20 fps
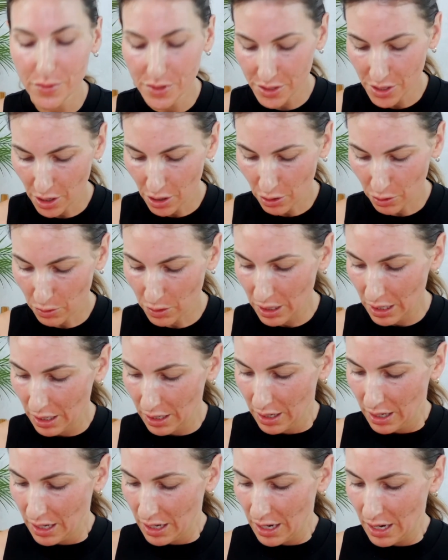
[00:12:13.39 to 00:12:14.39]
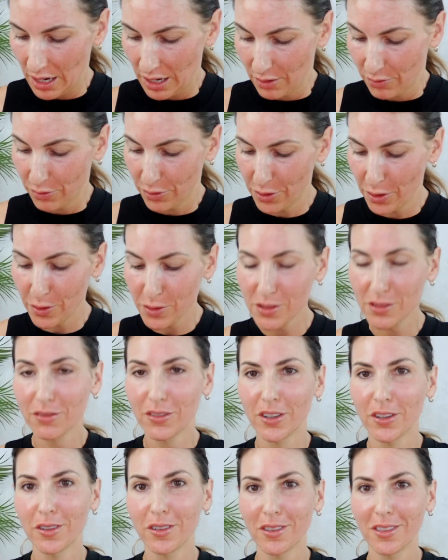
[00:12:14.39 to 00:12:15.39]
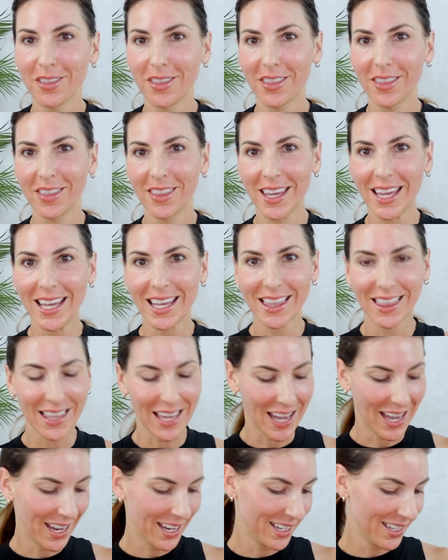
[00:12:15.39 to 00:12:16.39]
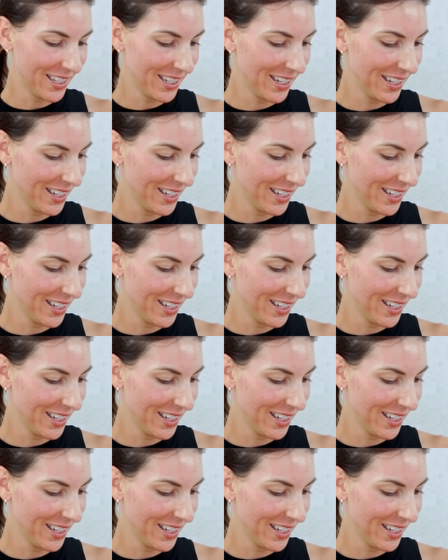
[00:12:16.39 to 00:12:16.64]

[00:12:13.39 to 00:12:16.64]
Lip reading: So for those of you who think that